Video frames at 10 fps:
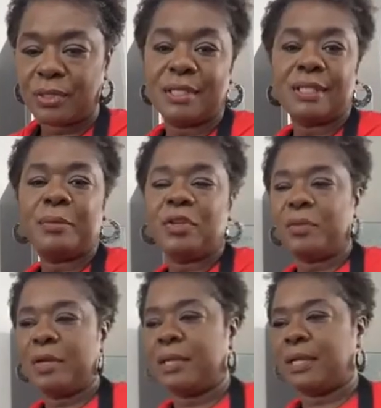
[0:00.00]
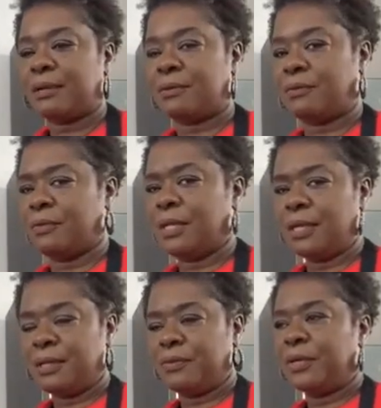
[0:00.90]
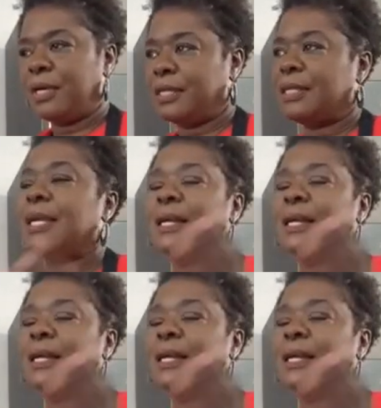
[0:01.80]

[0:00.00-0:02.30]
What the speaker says: And some of you may be like, really? What?